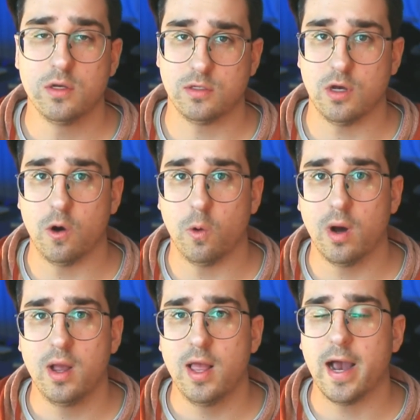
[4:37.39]
So
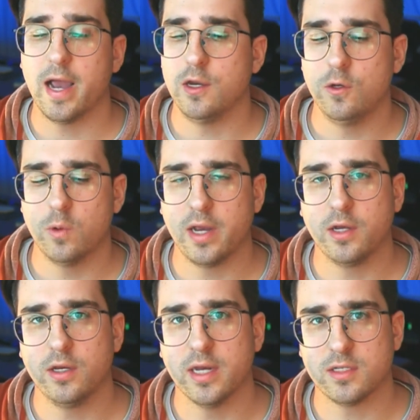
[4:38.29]
I knew I
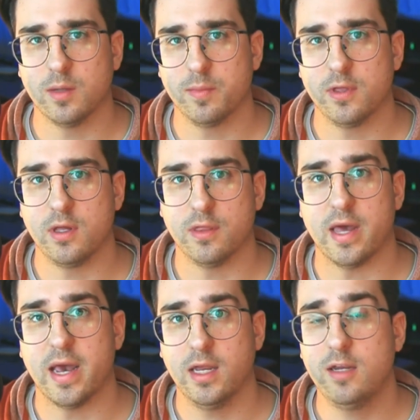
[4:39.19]
could get something that,